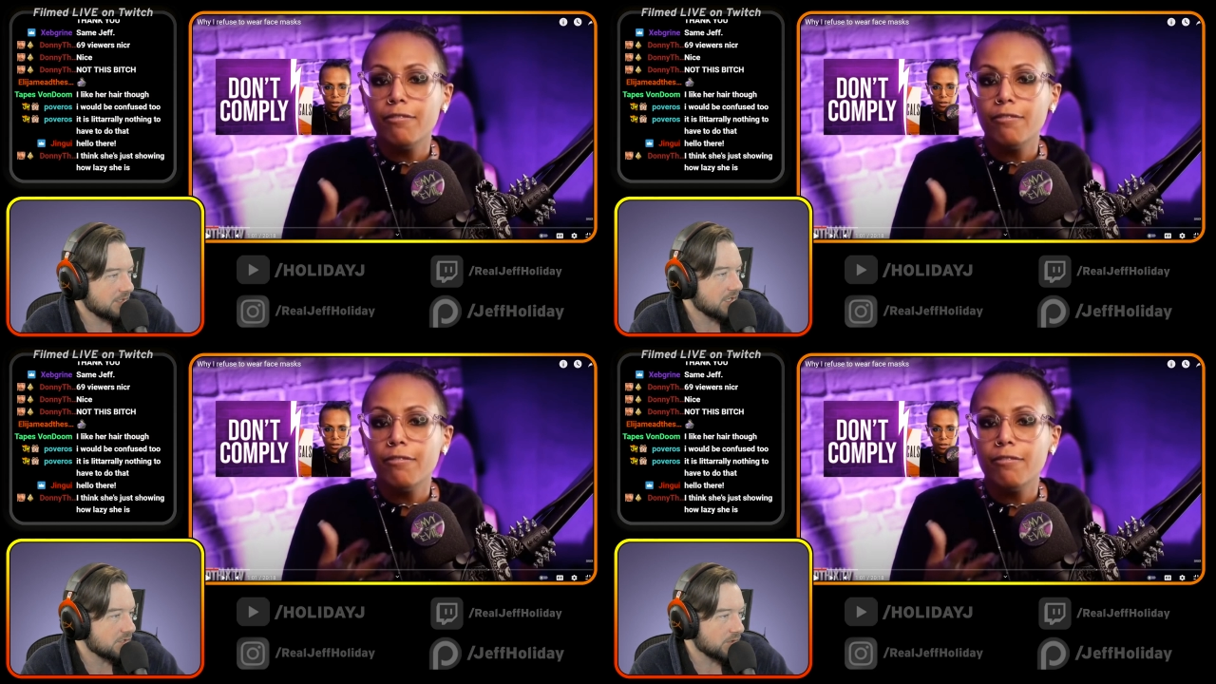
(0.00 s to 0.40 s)

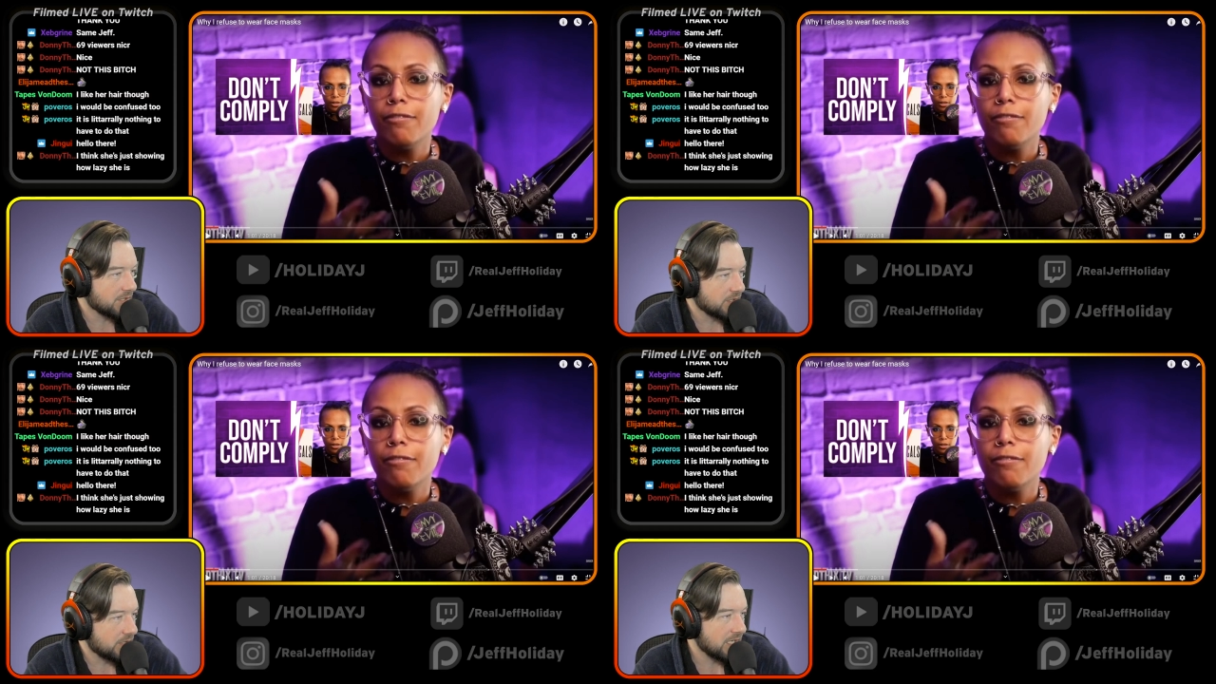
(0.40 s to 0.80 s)
Speaker 1: can totally
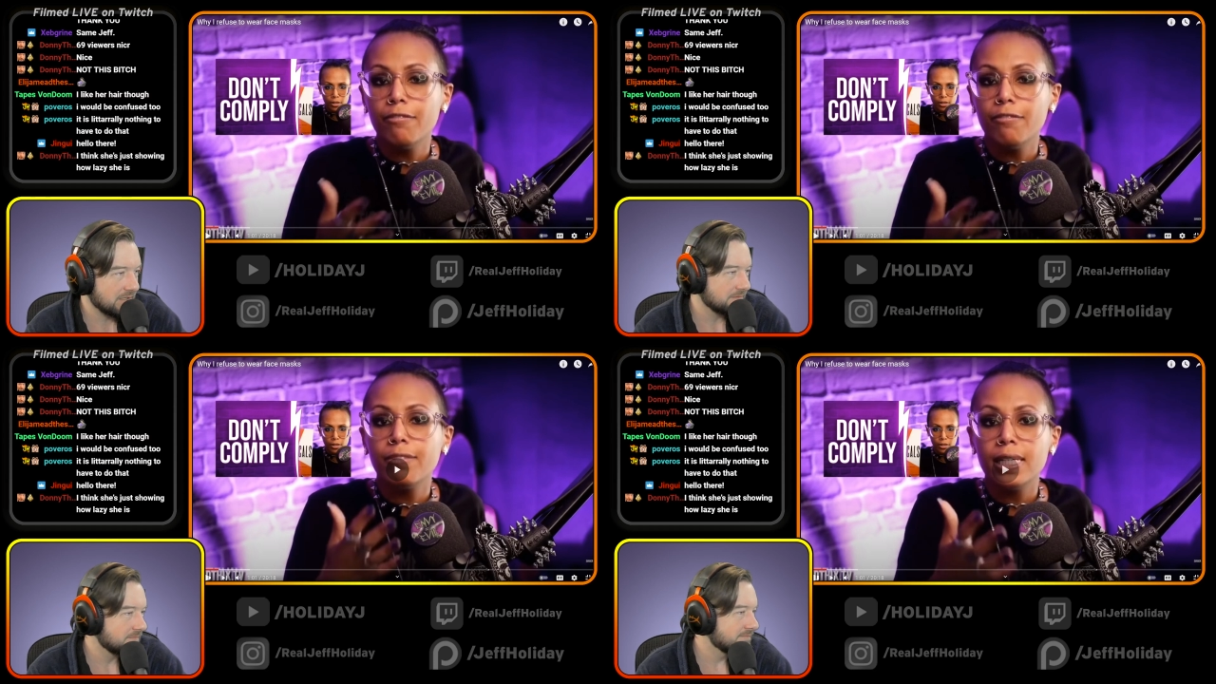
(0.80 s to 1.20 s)
do that.
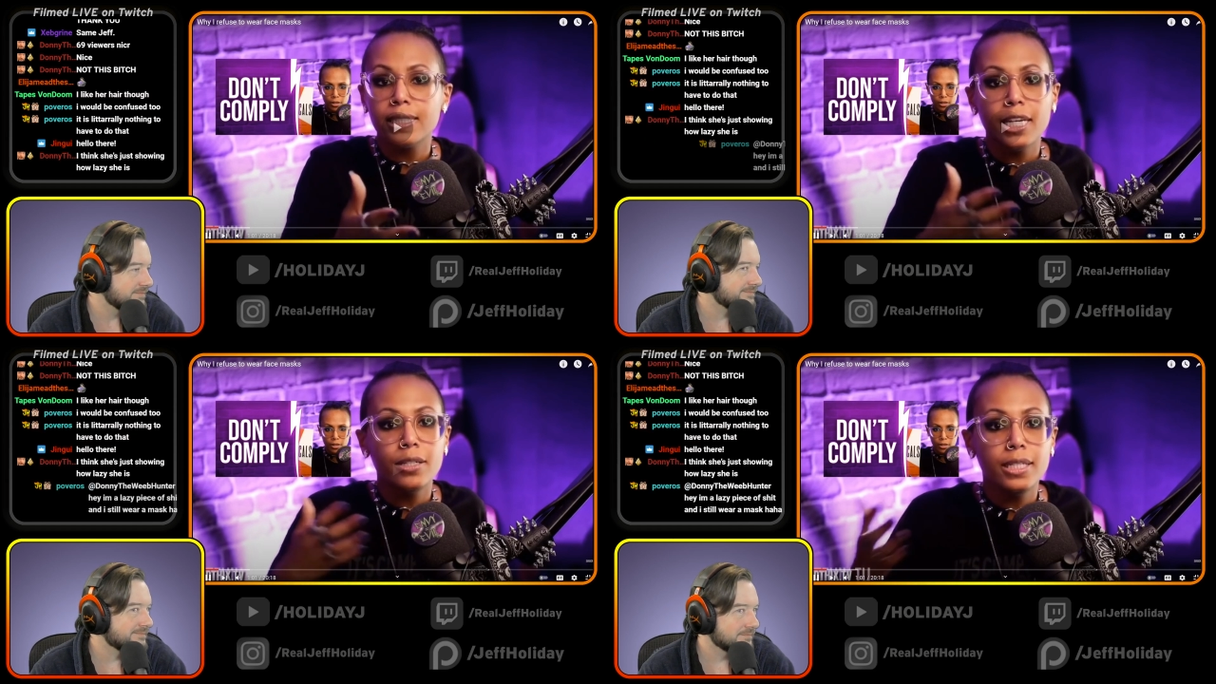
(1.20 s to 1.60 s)
And
Speaker 2: if
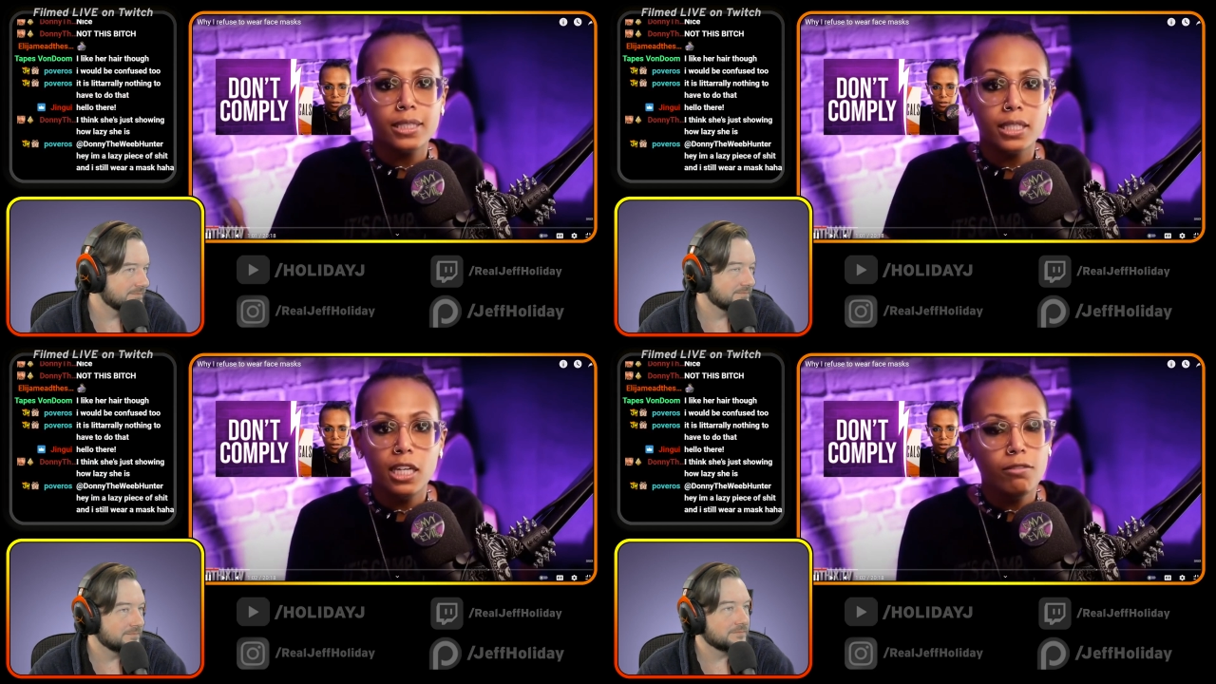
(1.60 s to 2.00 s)
they say you
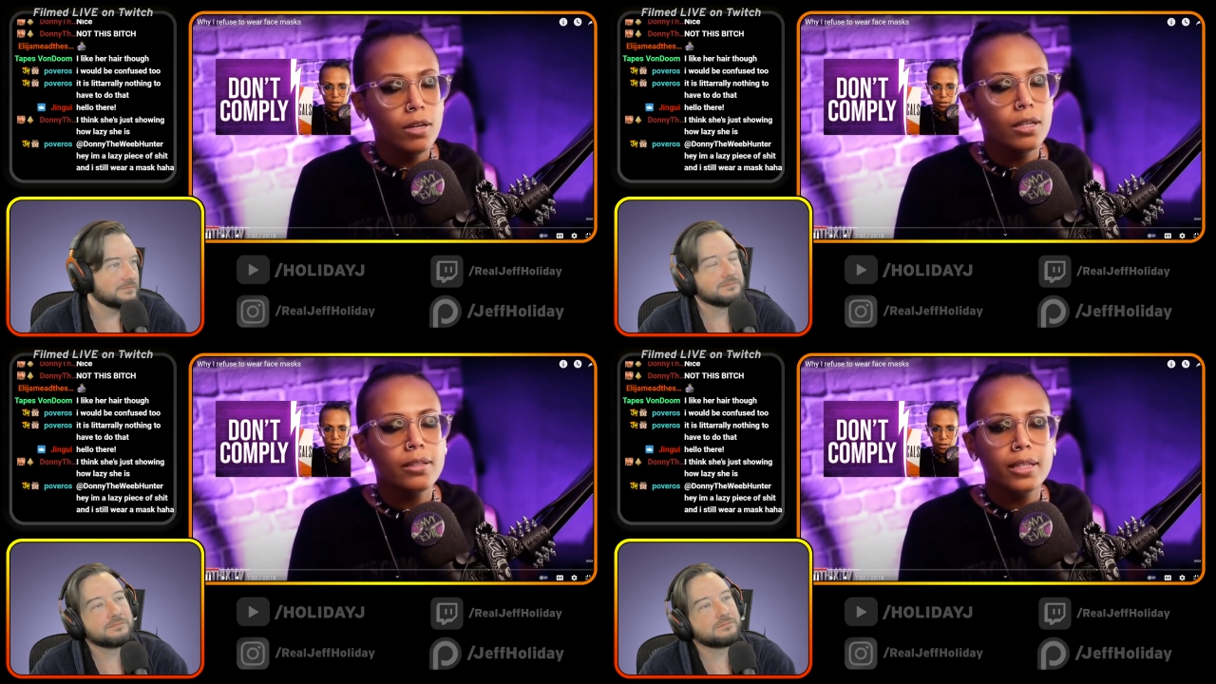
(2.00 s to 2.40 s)
need to
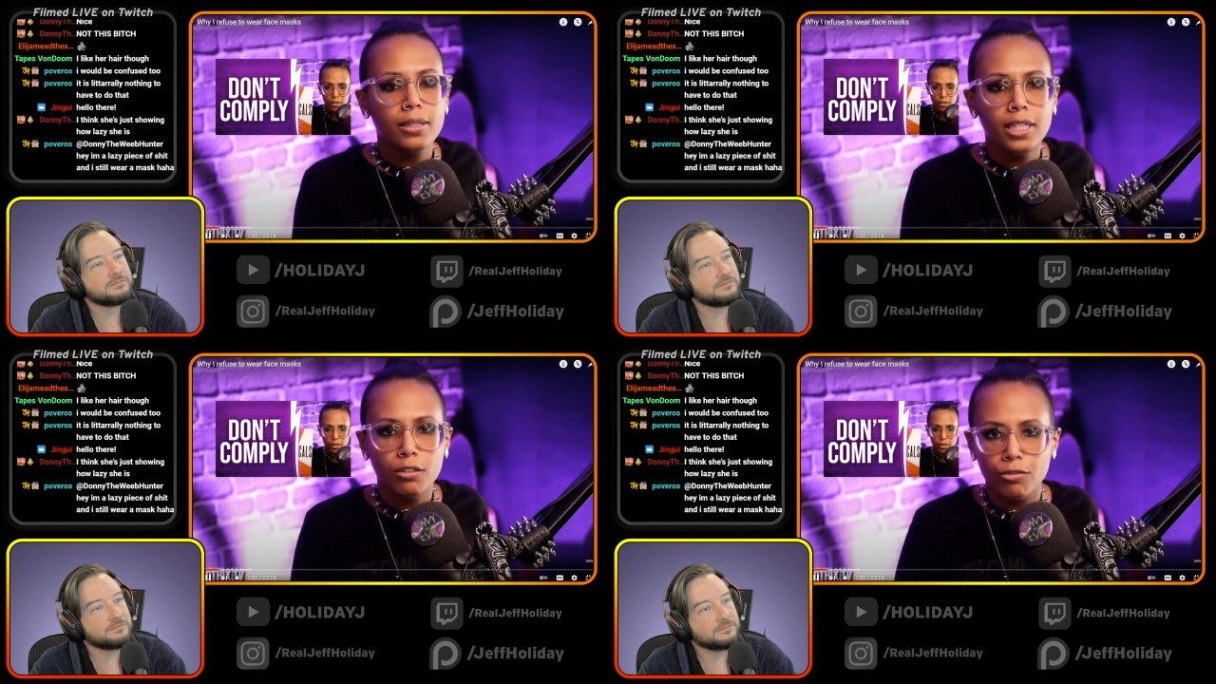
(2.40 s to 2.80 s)
leave,
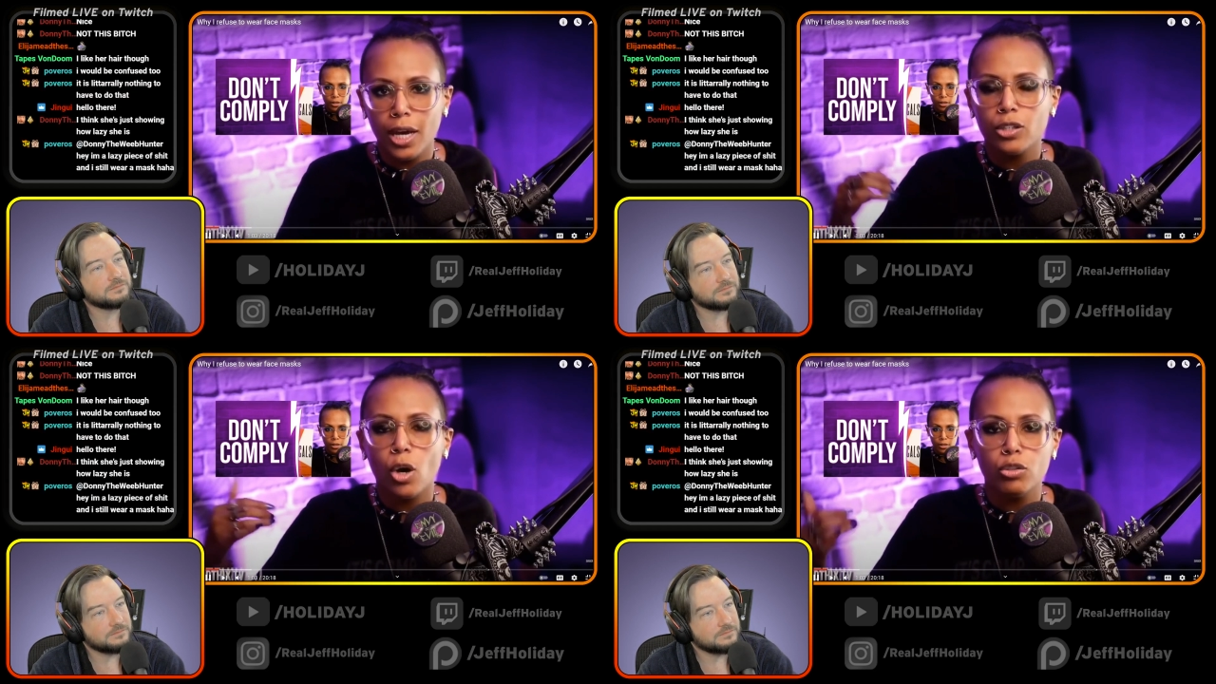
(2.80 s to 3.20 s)
then
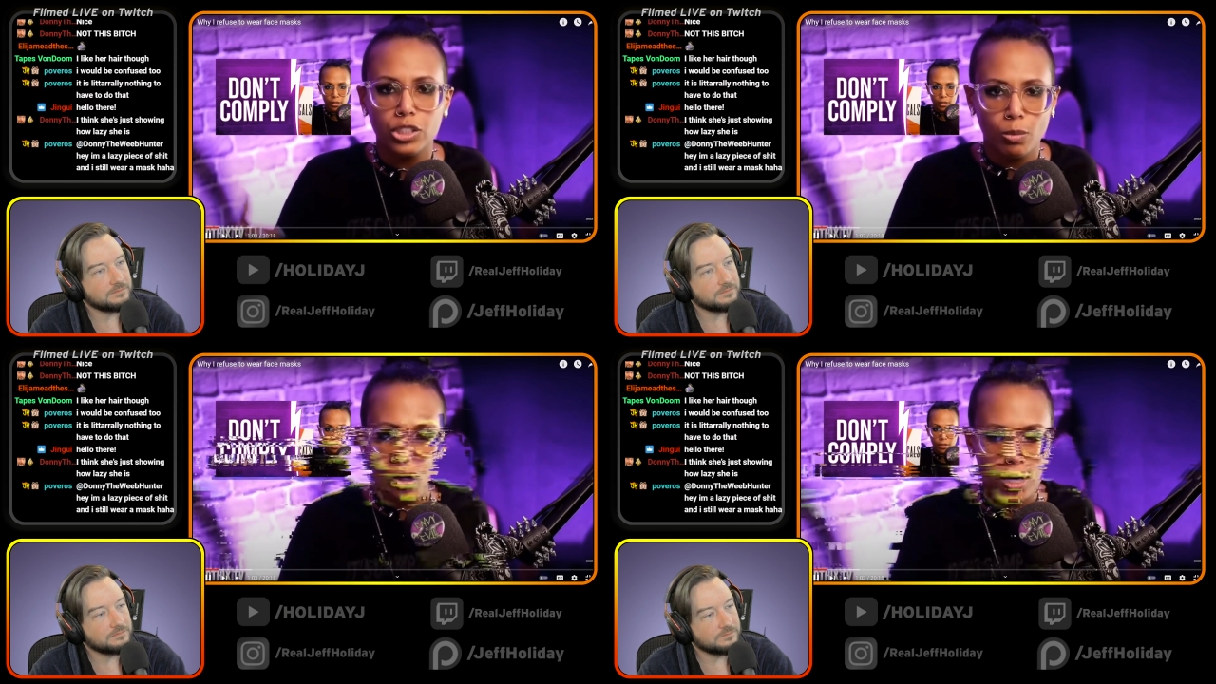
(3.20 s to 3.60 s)
leave and
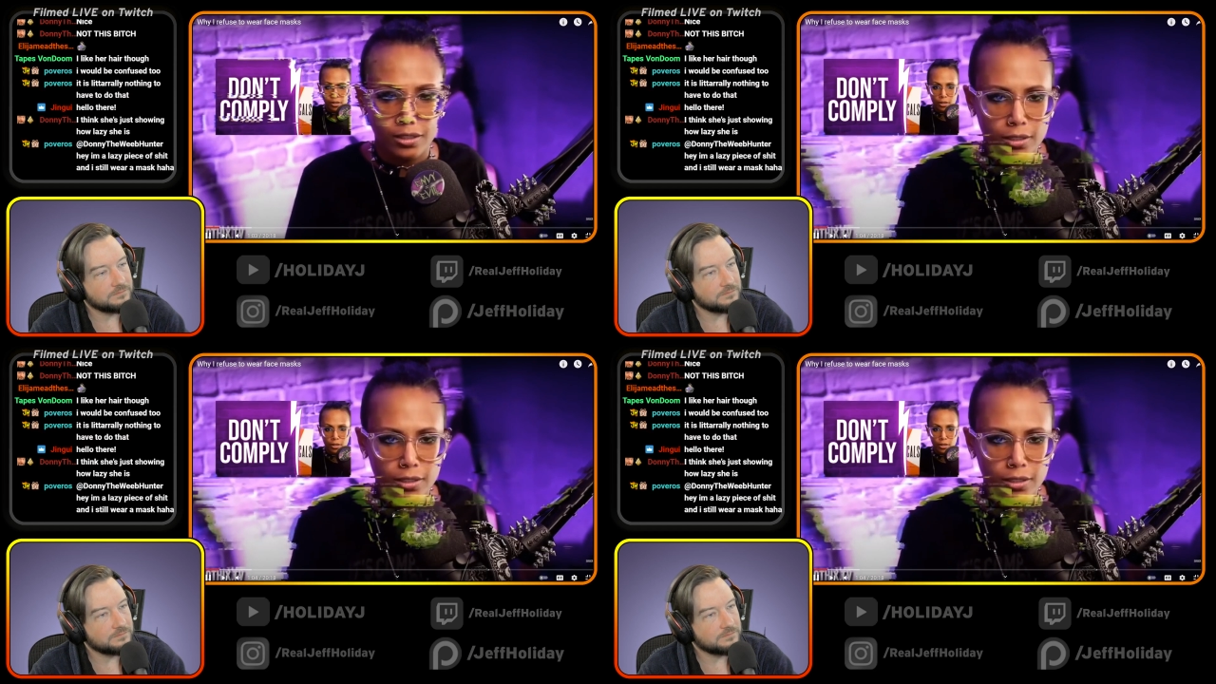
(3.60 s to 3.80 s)
go somewhere